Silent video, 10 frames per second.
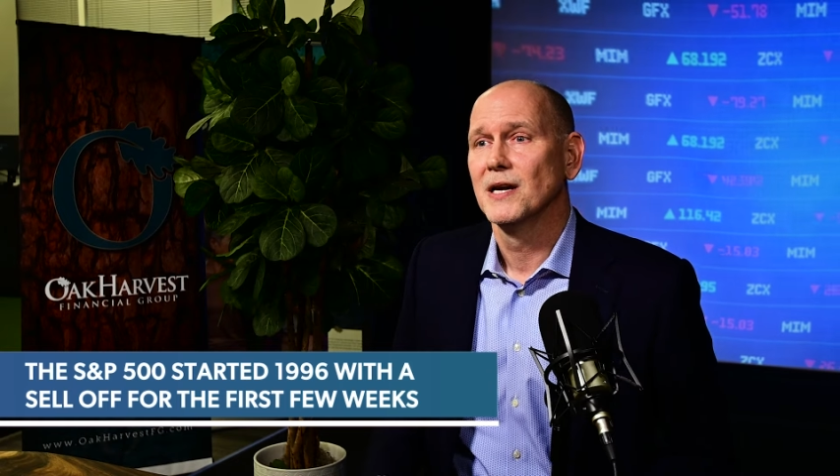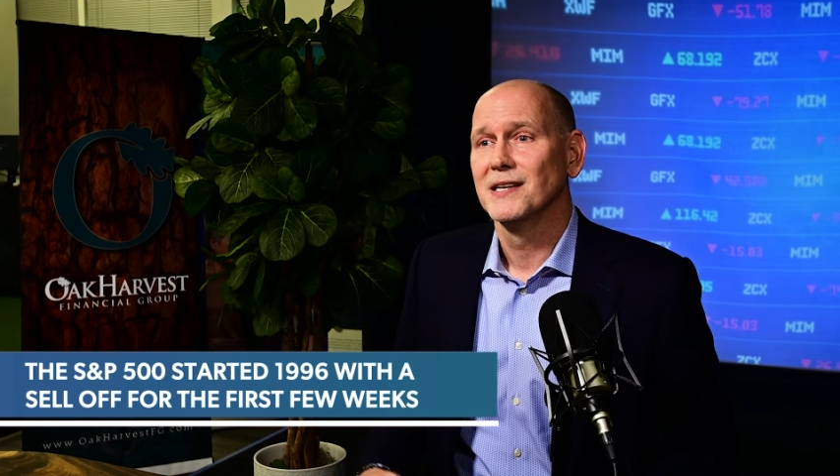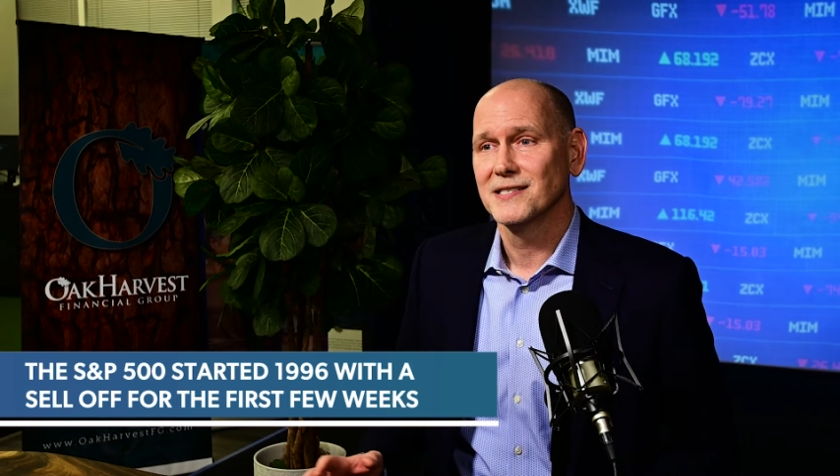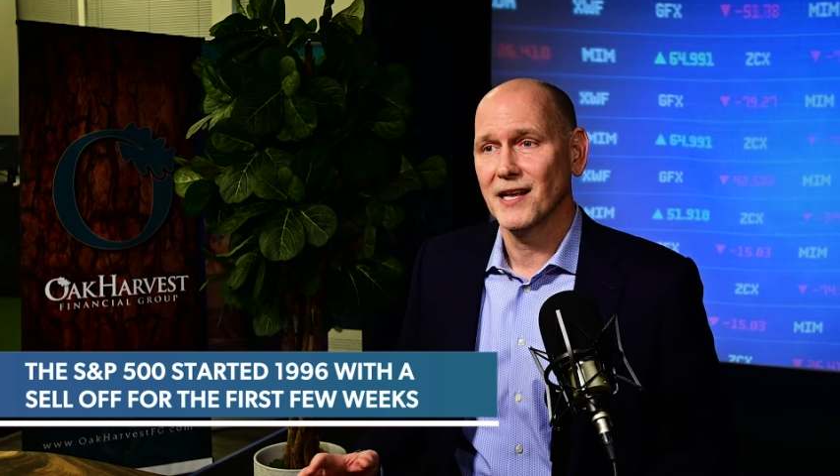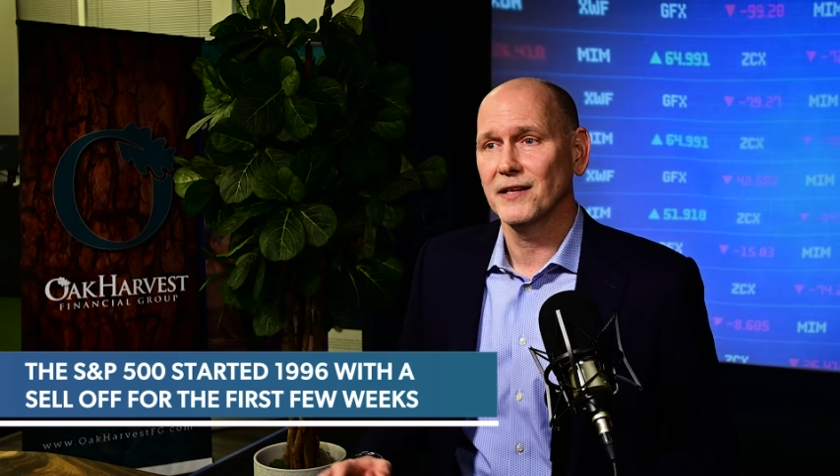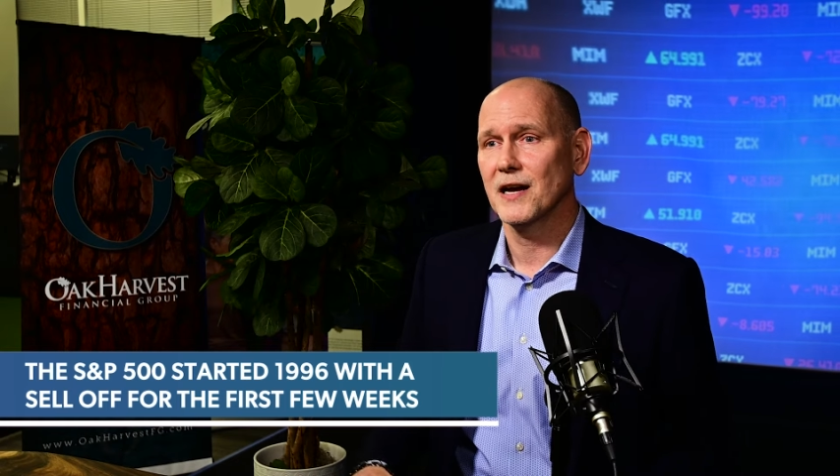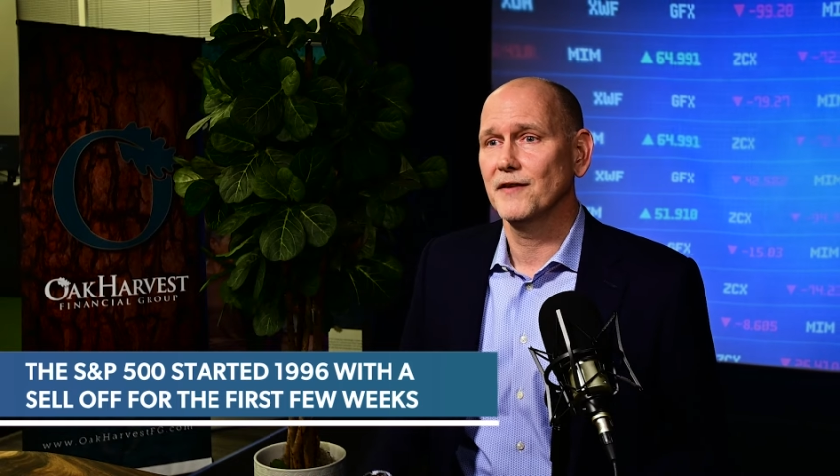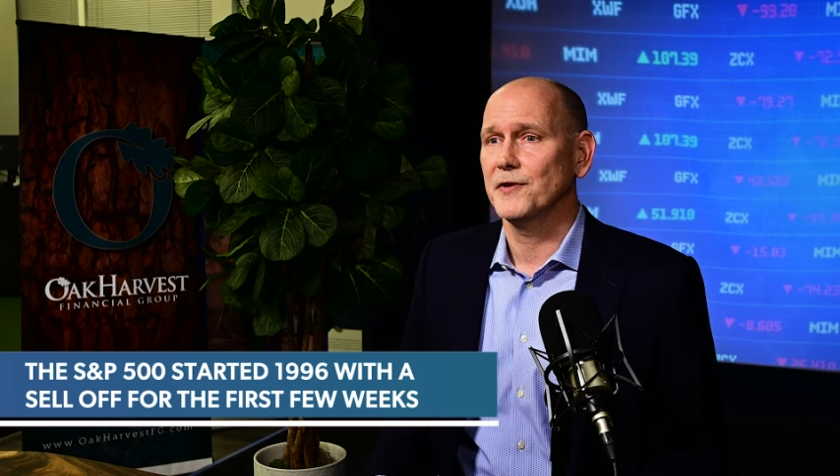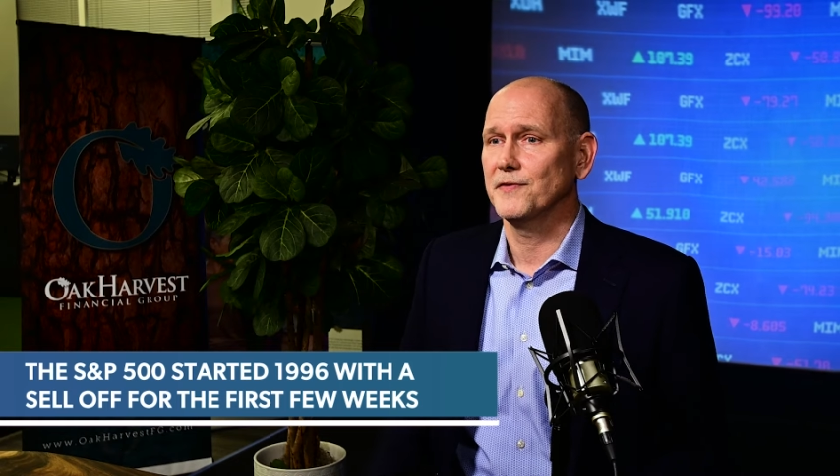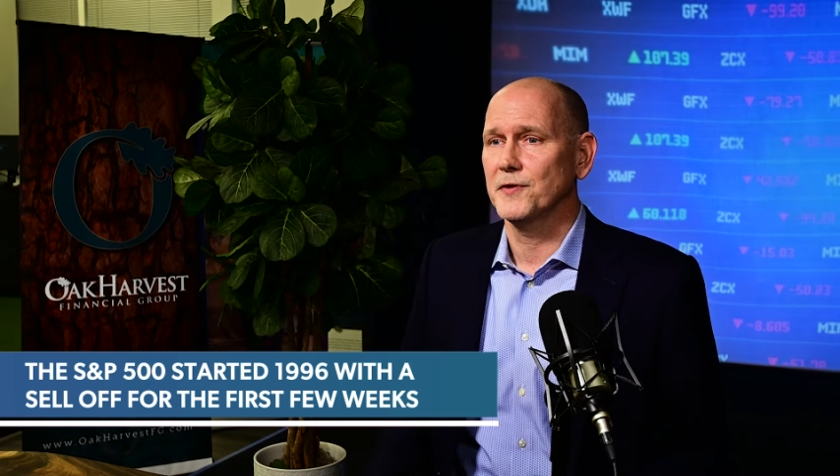selling off
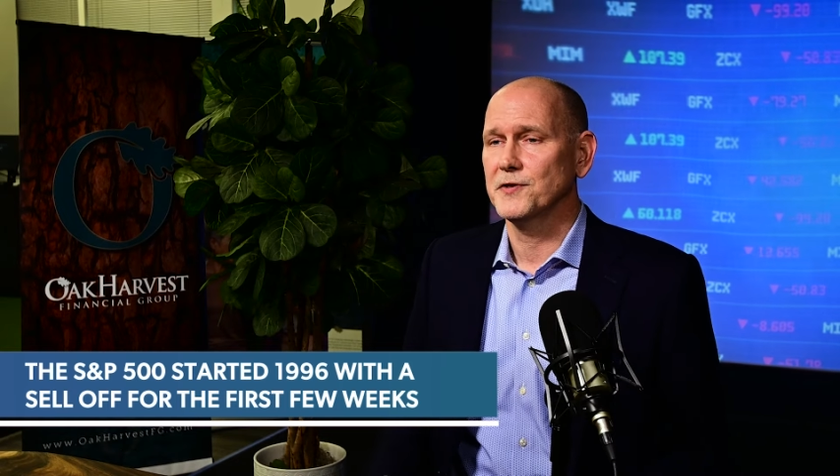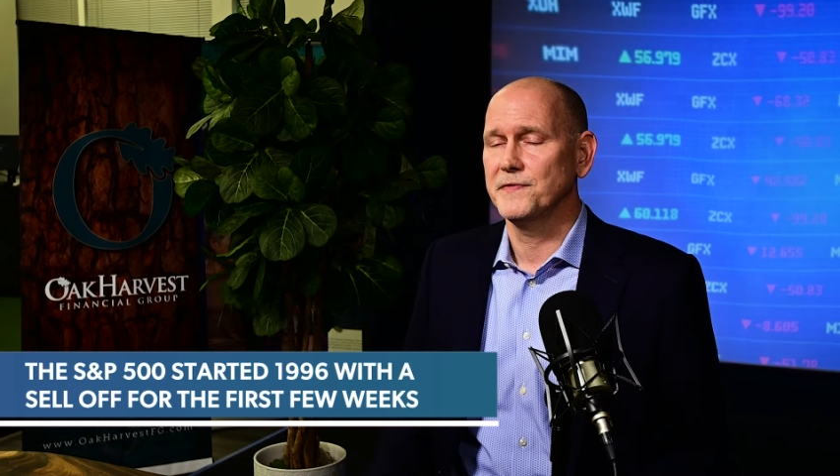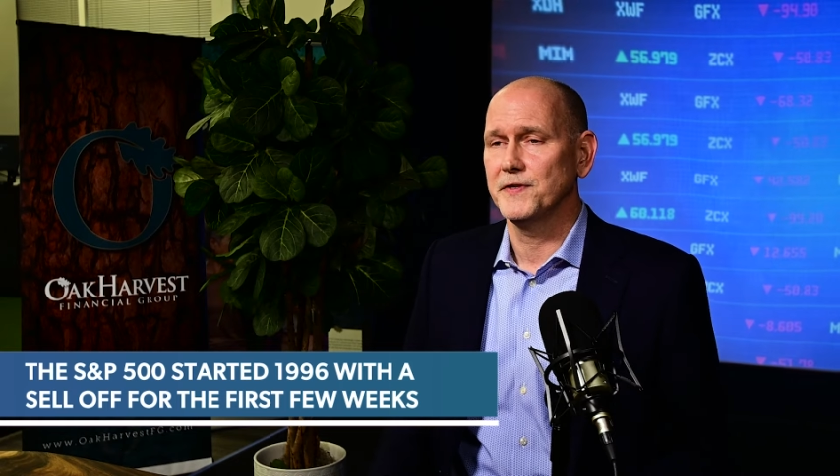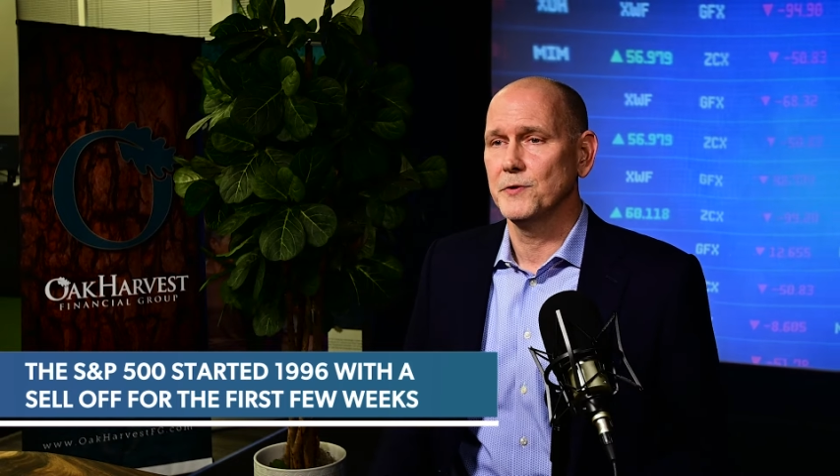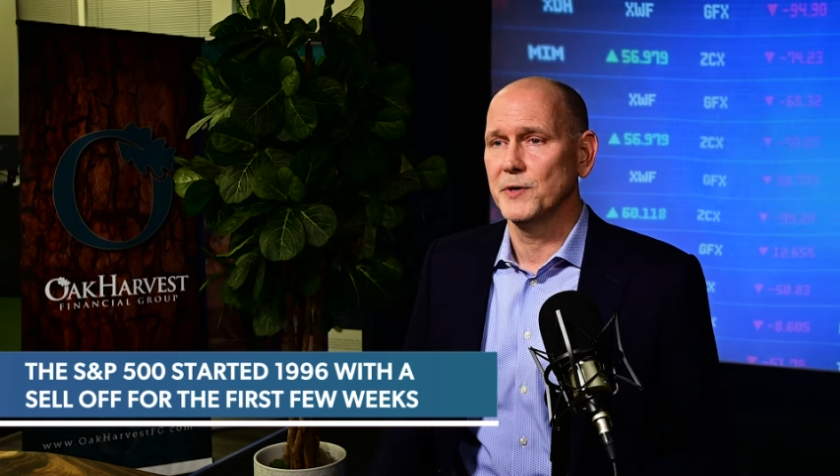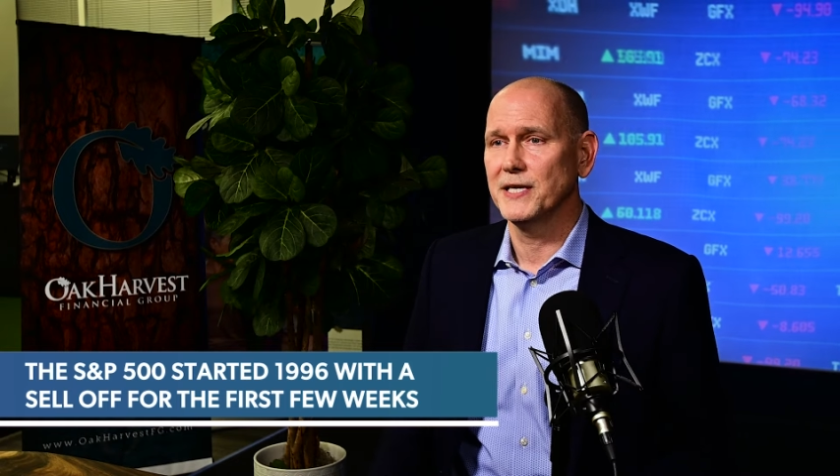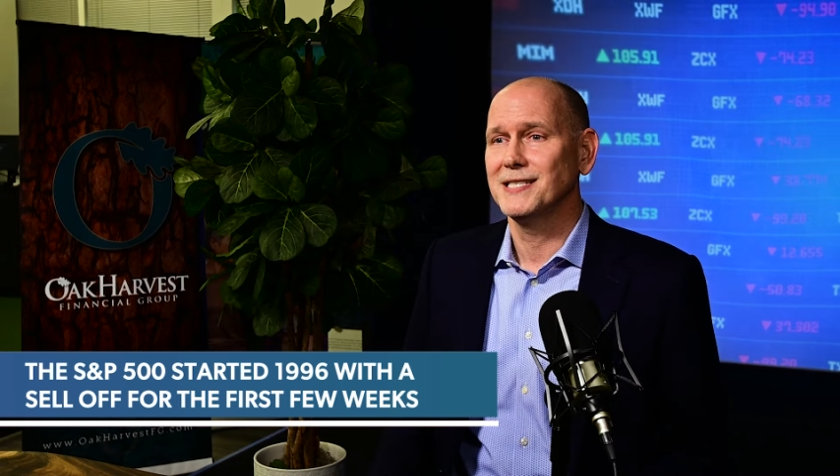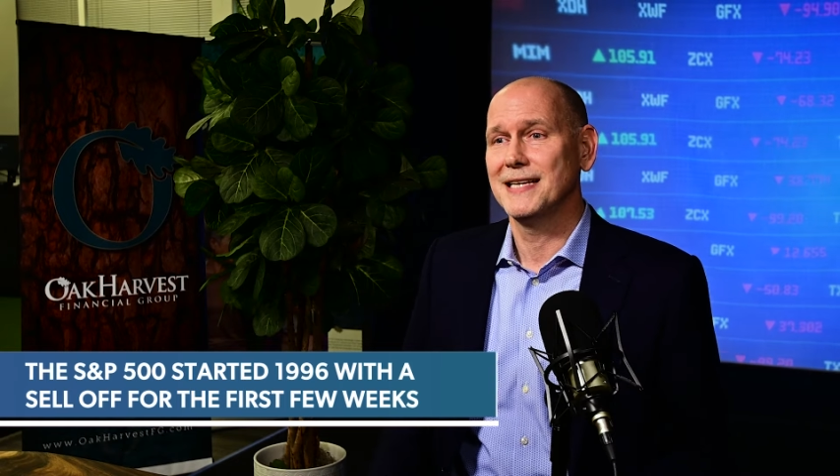for the first few weeks